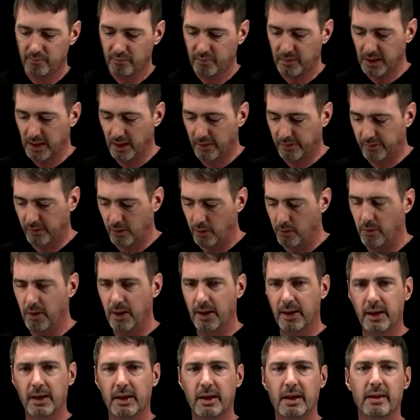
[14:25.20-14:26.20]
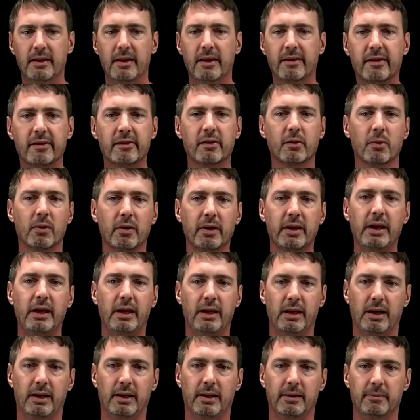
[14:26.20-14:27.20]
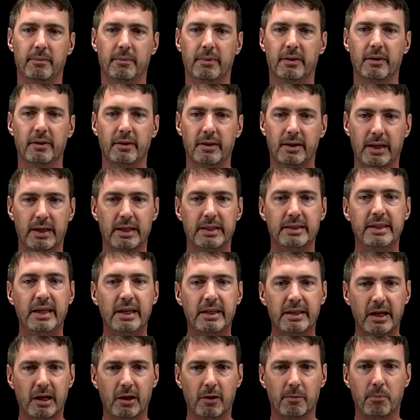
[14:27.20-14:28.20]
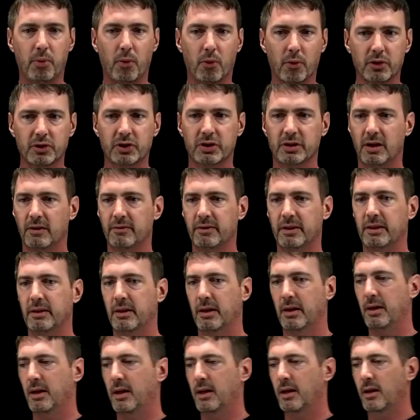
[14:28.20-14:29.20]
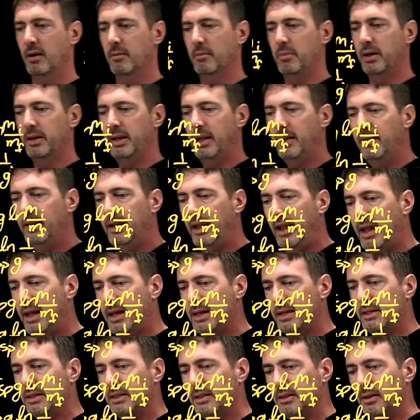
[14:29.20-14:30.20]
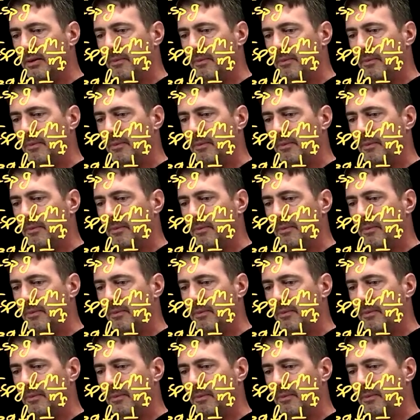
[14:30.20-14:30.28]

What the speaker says: And so this is a really kind of detailed portion of it. But in the end,